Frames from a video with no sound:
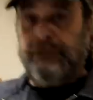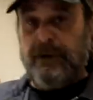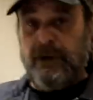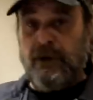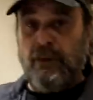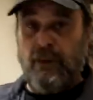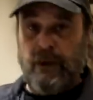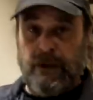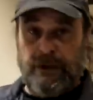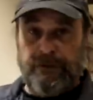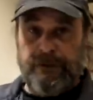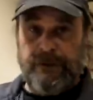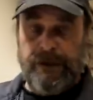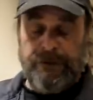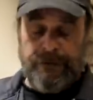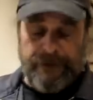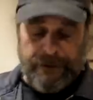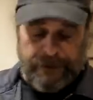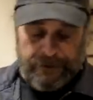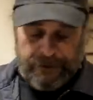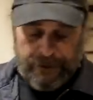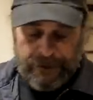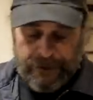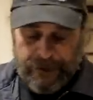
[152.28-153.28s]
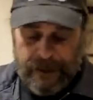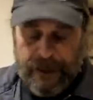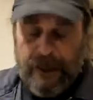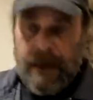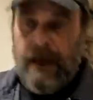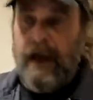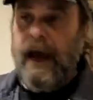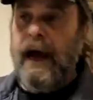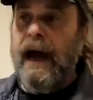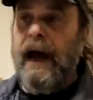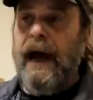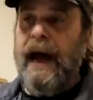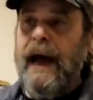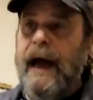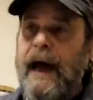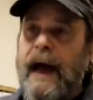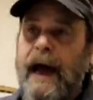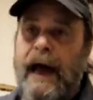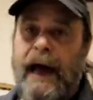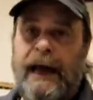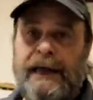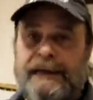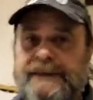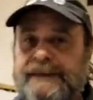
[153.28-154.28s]
3/4 rear in it,
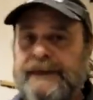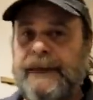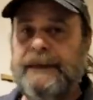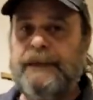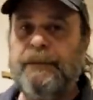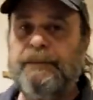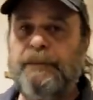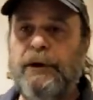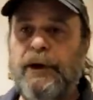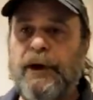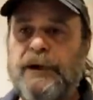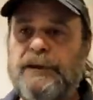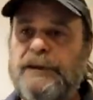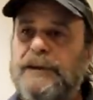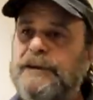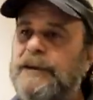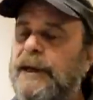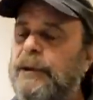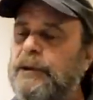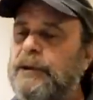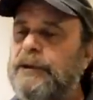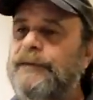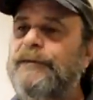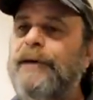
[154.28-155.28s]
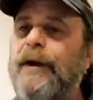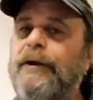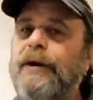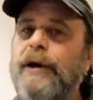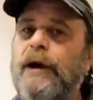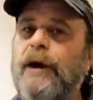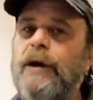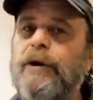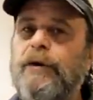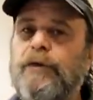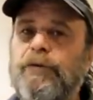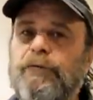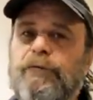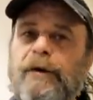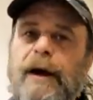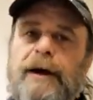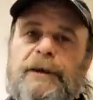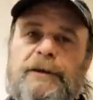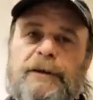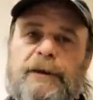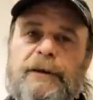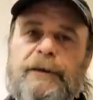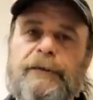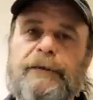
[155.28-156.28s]
I set the perches and I was very
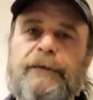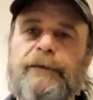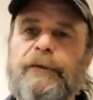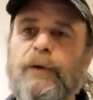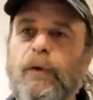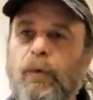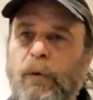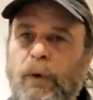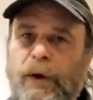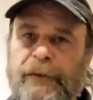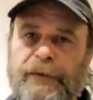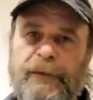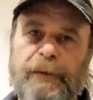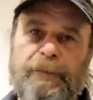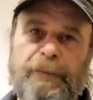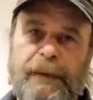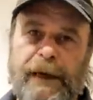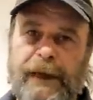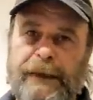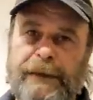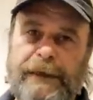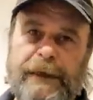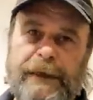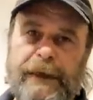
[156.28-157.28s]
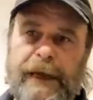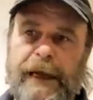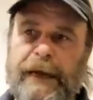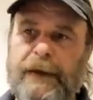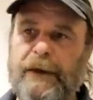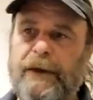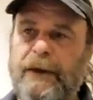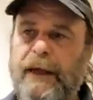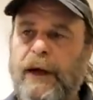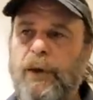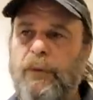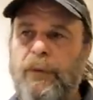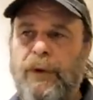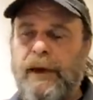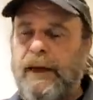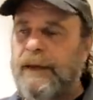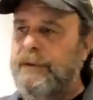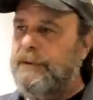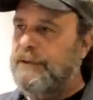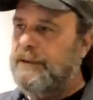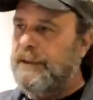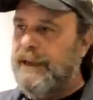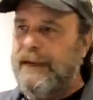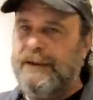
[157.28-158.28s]
aggressive with the pinion angle.
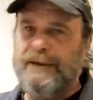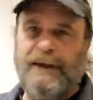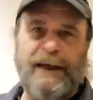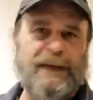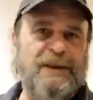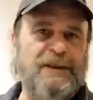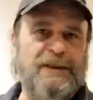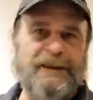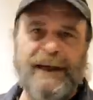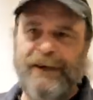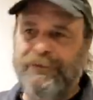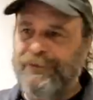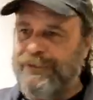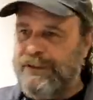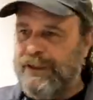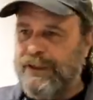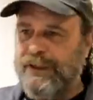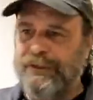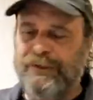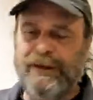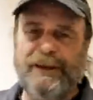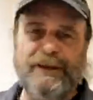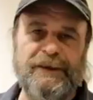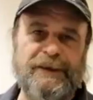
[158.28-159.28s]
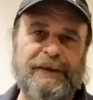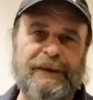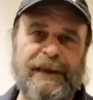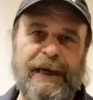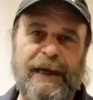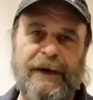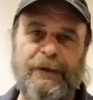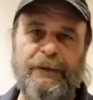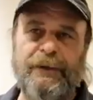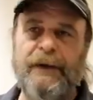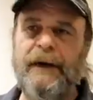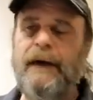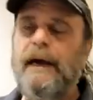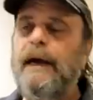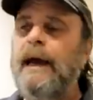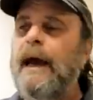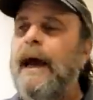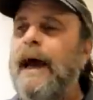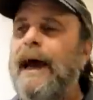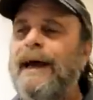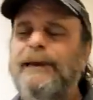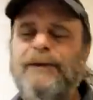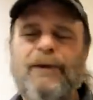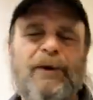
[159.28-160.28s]
It's like 7 degrees down.
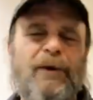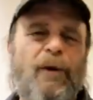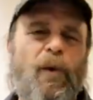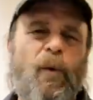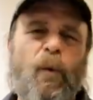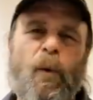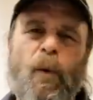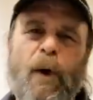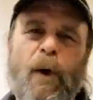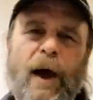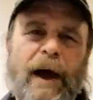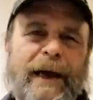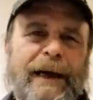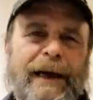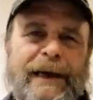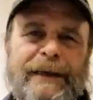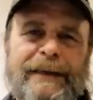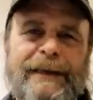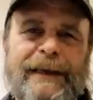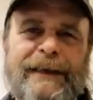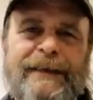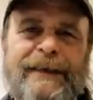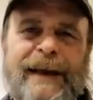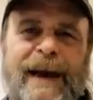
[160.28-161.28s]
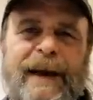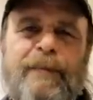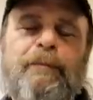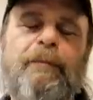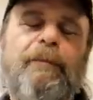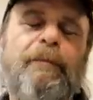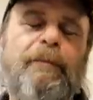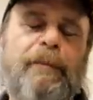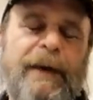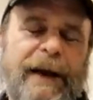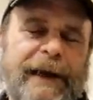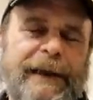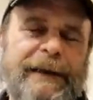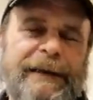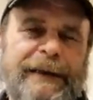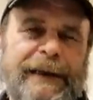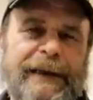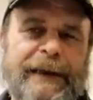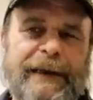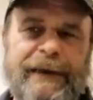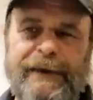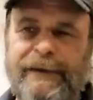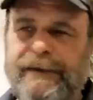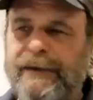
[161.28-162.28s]
I don't know why I did that, but I
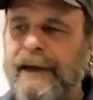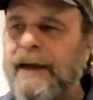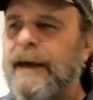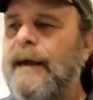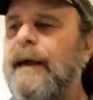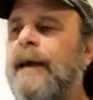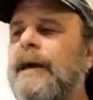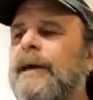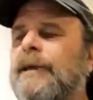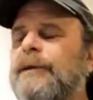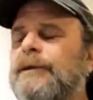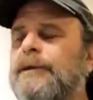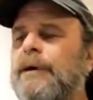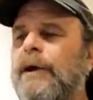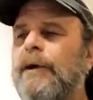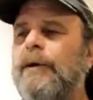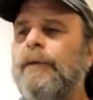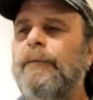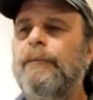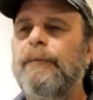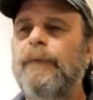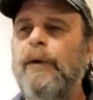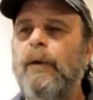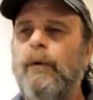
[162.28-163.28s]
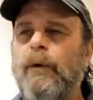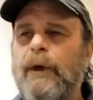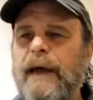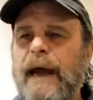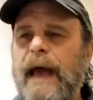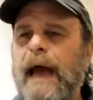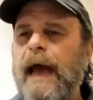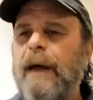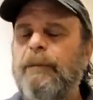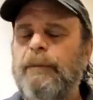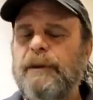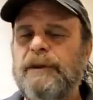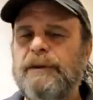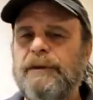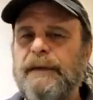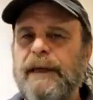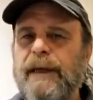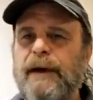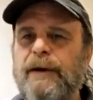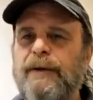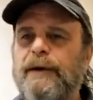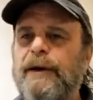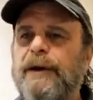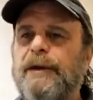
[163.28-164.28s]
did it. So what happens
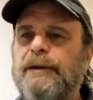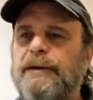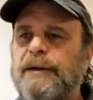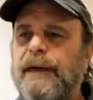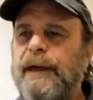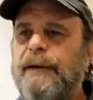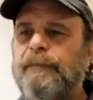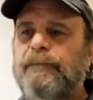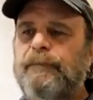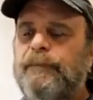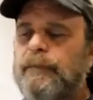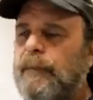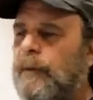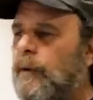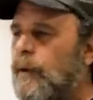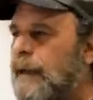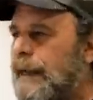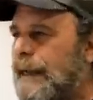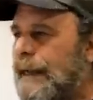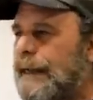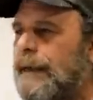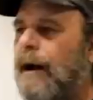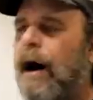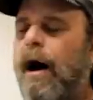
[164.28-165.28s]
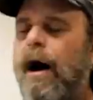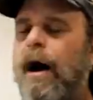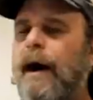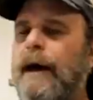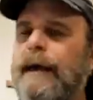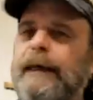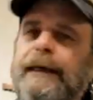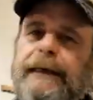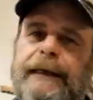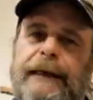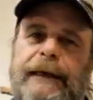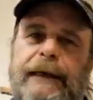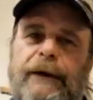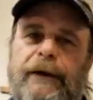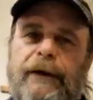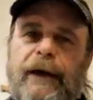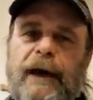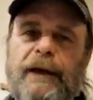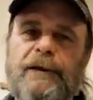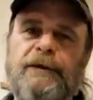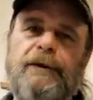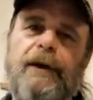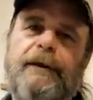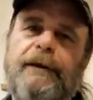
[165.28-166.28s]
now is that in high gear,
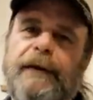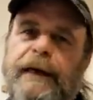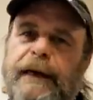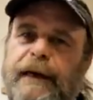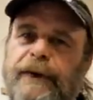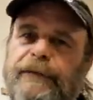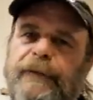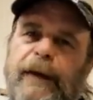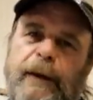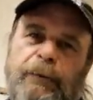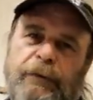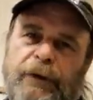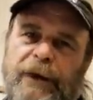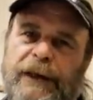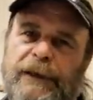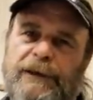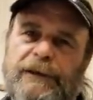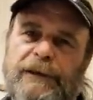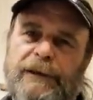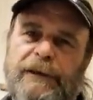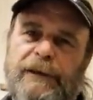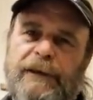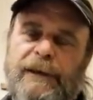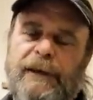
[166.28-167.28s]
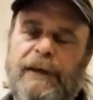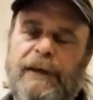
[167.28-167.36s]
I start to get a vibration.